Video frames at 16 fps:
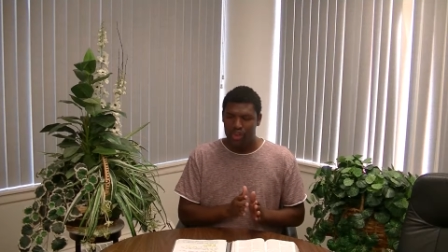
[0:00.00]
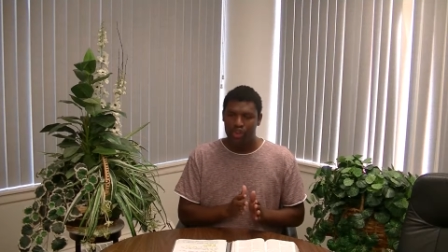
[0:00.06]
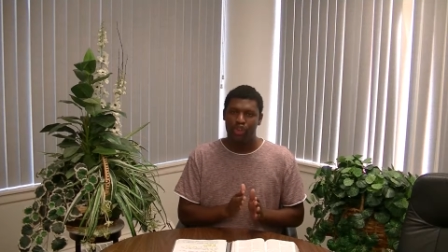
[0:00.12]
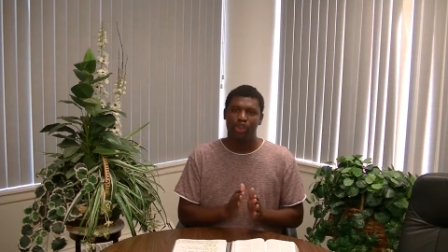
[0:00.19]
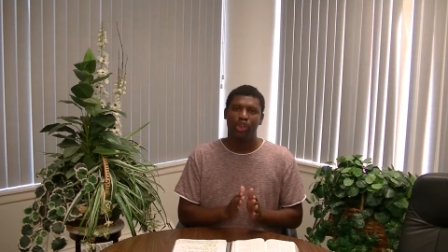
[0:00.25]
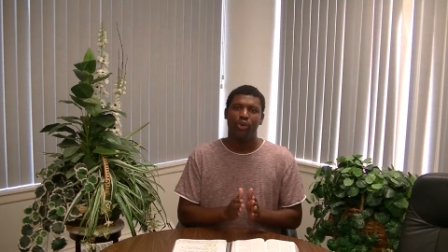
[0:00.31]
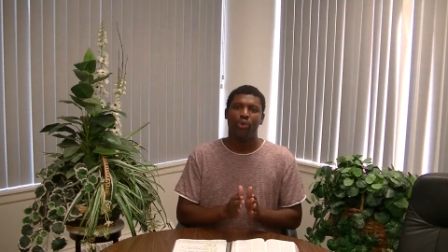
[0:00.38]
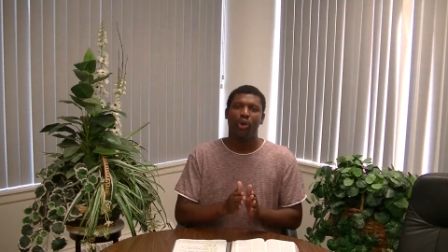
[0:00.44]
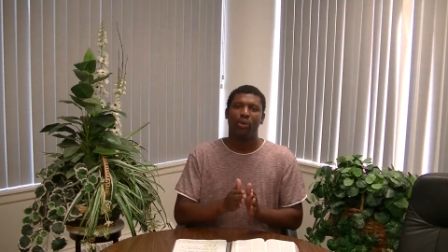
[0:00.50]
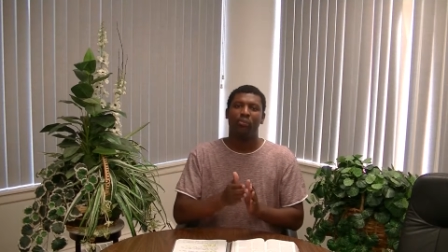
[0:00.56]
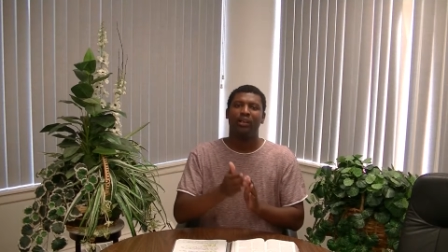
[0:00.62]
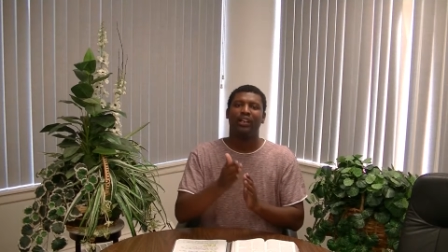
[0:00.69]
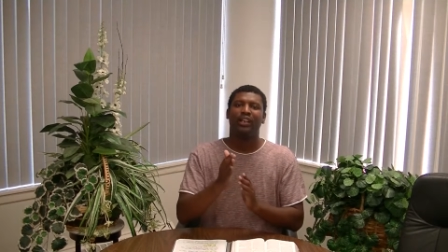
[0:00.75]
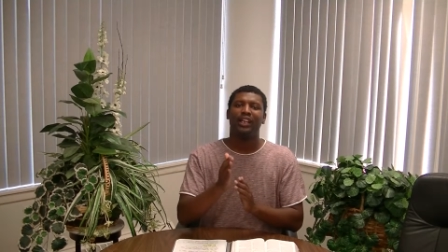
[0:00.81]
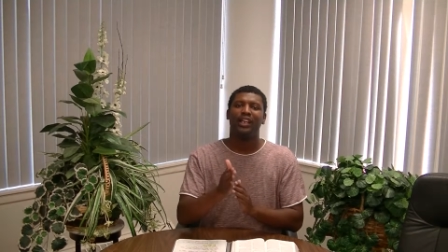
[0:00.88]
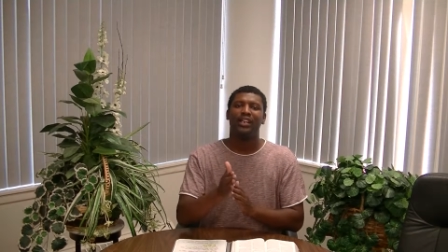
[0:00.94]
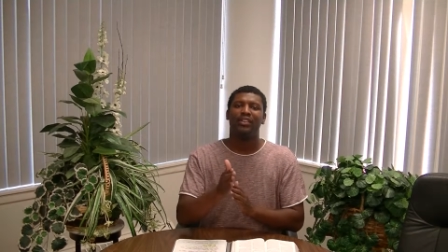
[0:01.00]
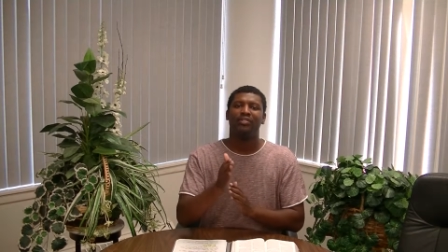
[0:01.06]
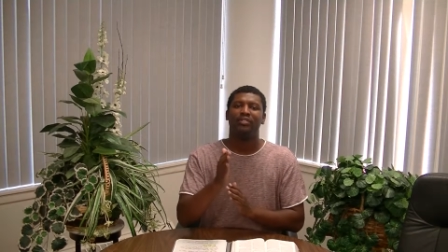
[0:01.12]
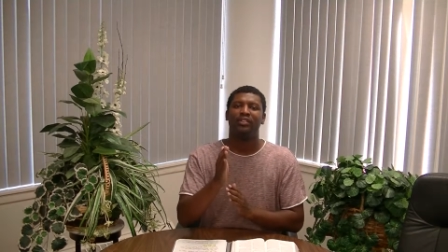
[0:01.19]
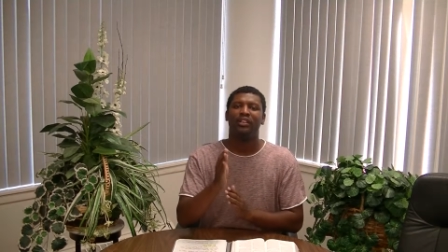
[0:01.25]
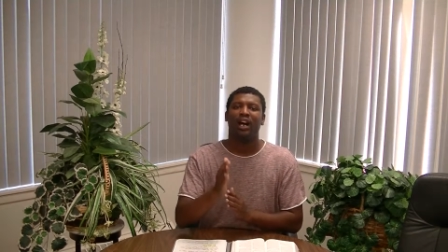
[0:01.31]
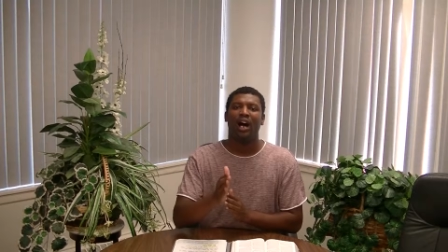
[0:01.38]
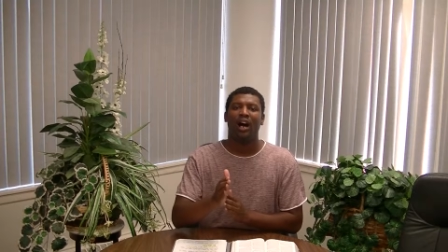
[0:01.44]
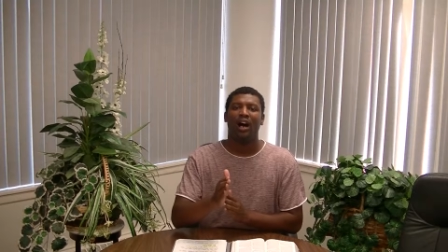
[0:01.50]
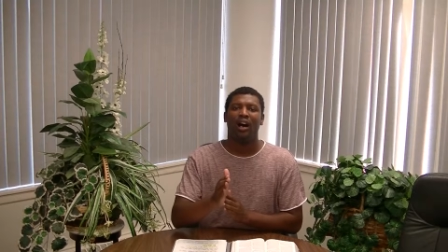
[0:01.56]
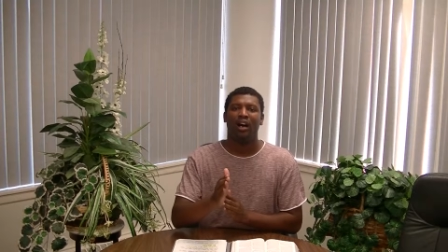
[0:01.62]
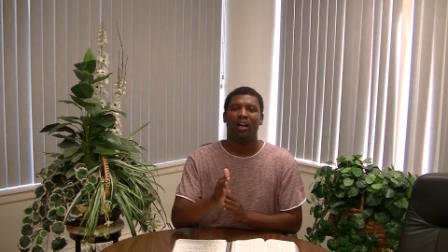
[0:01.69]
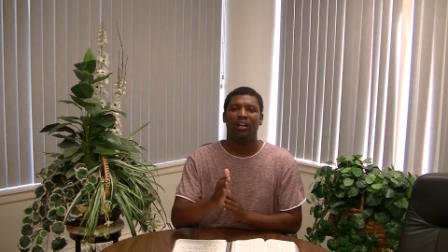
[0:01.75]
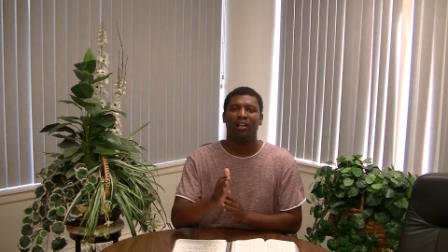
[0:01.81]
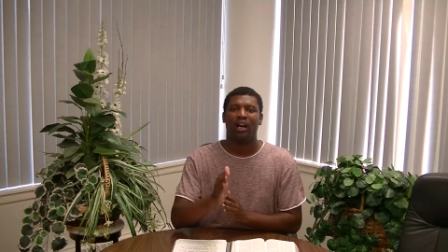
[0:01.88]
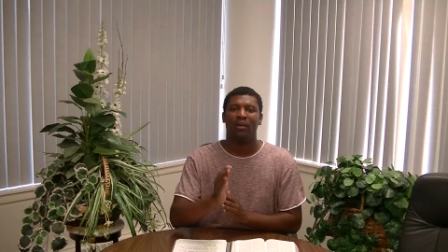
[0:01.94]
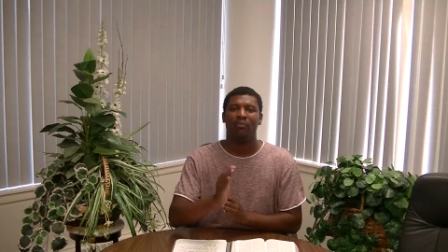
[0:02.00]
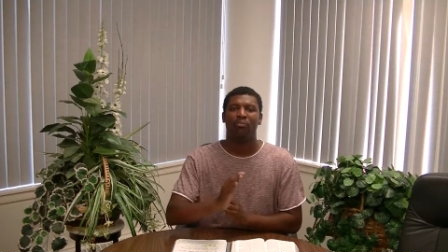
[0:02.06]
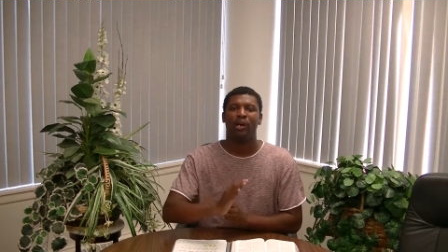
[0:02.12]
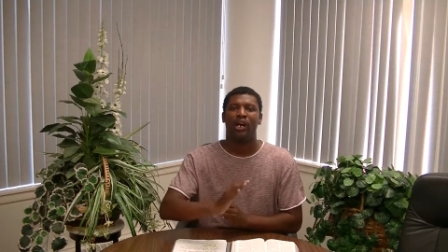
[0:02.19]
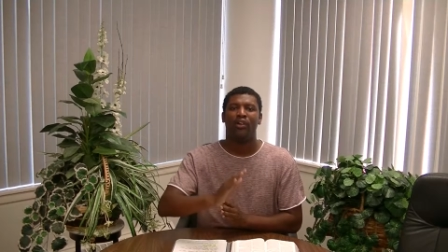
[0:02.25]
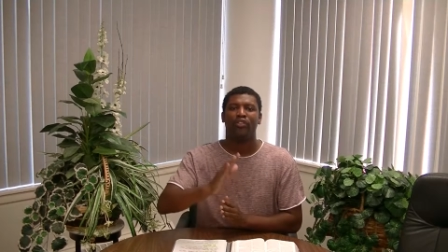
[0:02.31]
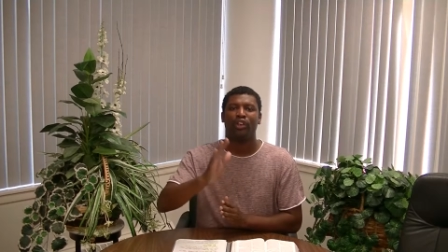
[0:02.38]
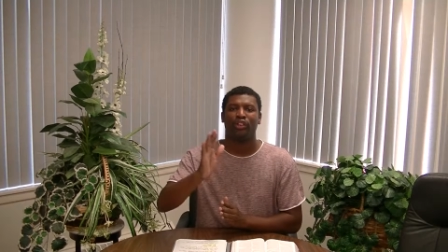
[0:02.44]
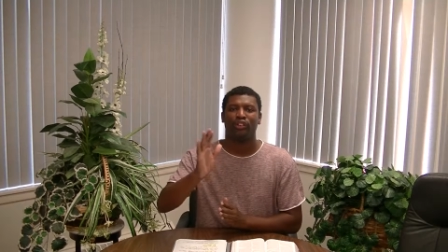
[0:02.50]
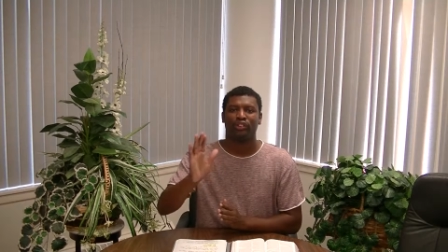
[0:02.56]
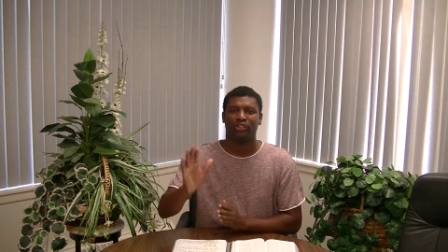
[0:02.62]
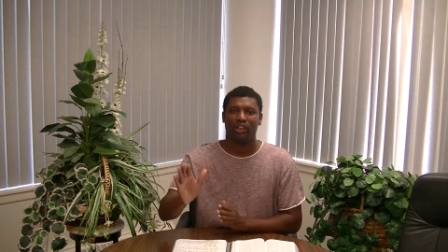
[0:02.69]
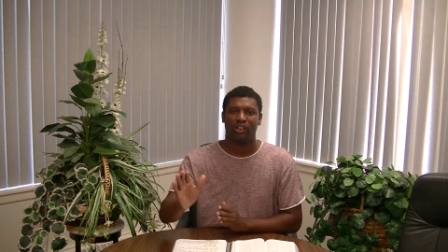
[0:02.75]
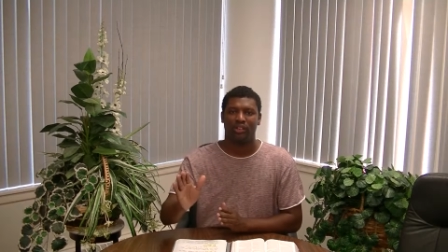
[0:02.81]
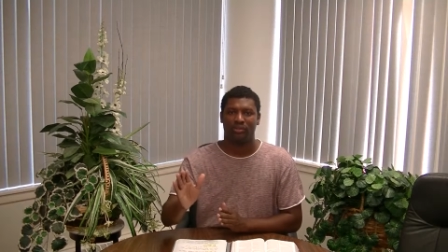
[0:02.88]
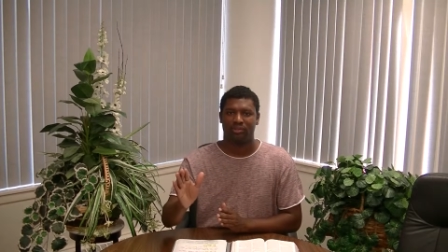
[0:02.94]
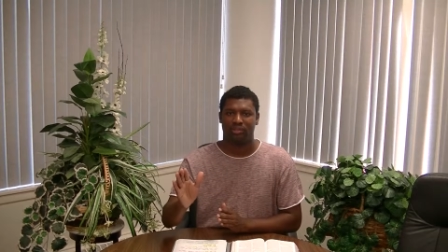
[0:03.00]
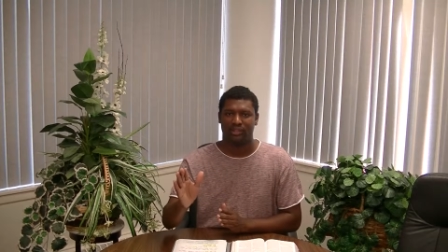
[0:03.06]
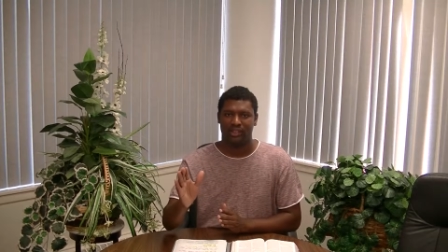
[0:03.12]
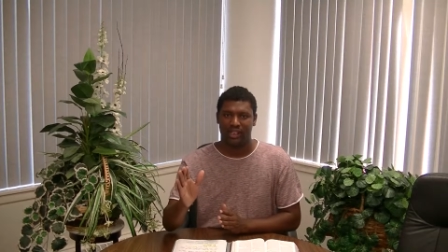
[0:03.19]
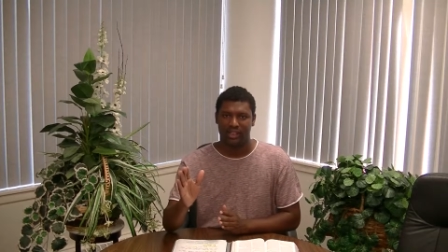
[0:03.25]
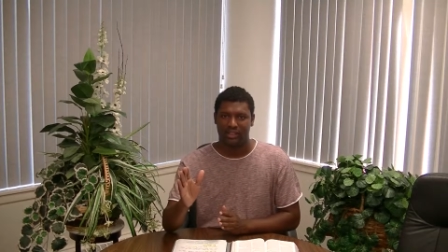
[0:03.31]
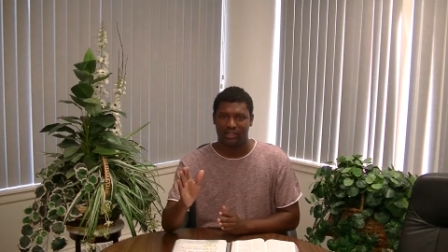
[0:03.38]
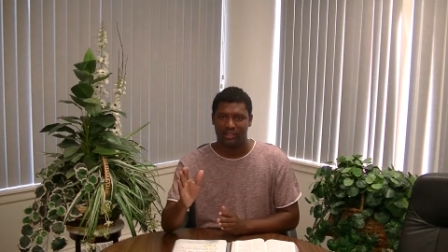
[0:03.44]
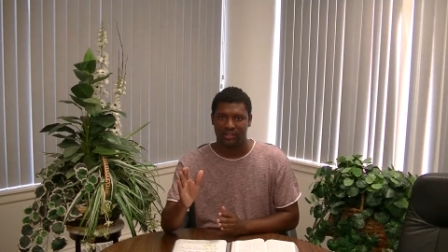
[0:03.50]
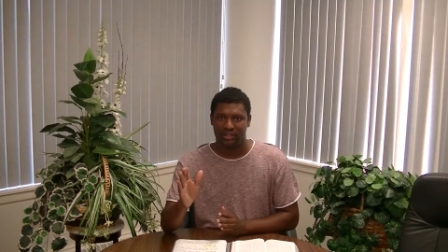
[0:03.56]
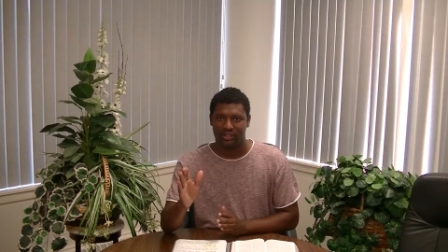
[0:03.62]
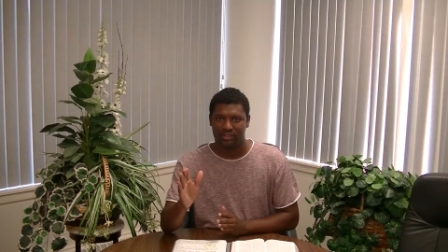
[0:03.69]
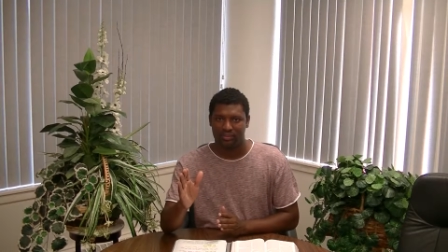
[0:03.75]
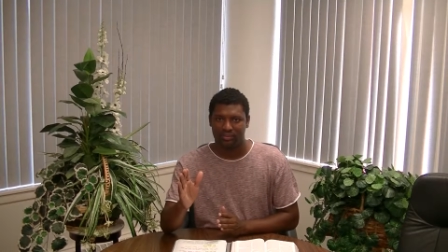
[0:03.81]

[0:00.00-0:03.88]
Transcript: you will believe God above your circumstances.